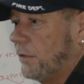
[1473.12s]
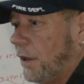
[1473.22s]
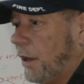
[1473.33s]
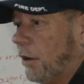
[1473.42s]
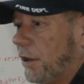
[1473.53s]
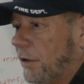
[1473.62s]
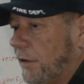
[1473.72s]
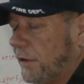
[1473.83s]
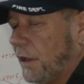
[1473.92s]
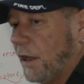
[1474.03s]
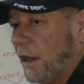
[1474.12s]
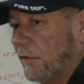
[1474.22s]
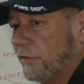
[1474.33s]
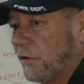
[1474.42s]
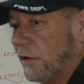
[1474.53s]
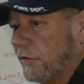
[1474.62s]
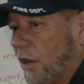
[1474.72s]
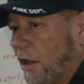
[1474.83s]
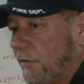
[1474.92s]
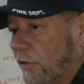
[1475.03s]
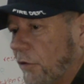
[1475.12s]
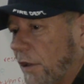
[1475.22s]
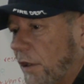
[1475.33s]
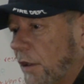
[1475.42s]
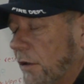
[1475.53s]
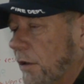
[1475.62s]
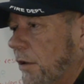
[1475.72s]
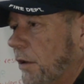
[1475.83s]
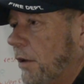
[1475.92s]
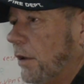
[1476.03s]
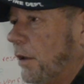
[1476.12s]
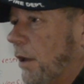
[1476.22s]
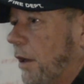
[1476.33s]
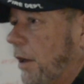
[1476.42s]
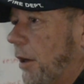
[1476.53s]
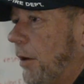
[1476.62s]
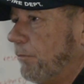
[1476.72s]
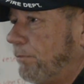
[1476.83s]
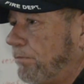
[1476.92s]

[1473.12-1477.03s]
area that they have set aside for drinking. Do